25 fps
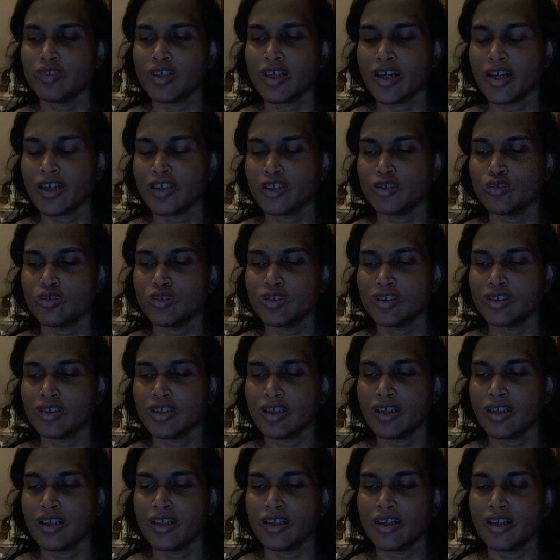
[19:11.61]
Are you
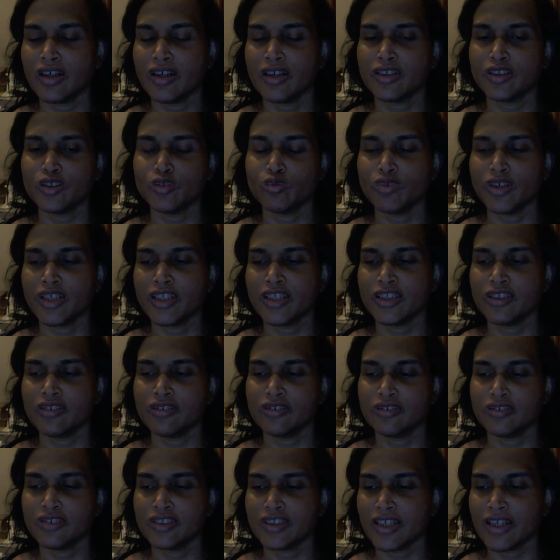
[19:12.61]
uh, are you ready
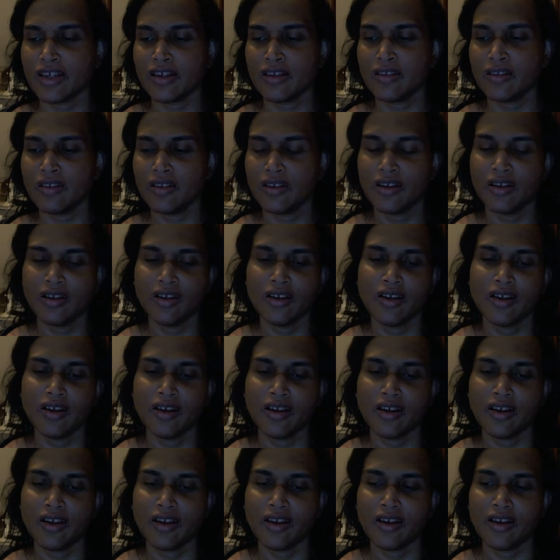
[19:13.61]
to sell?"
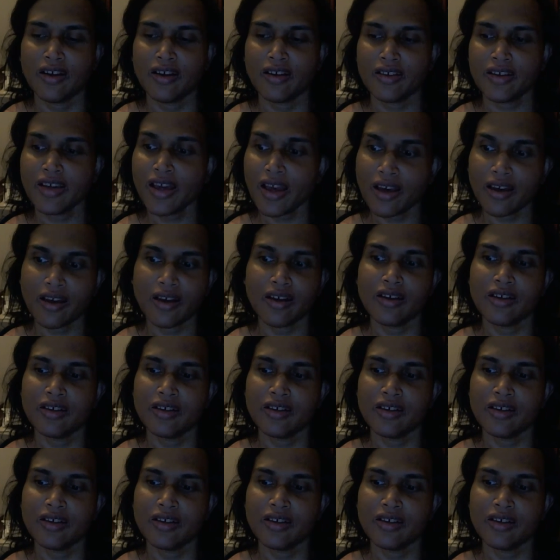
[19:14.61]
Yeah.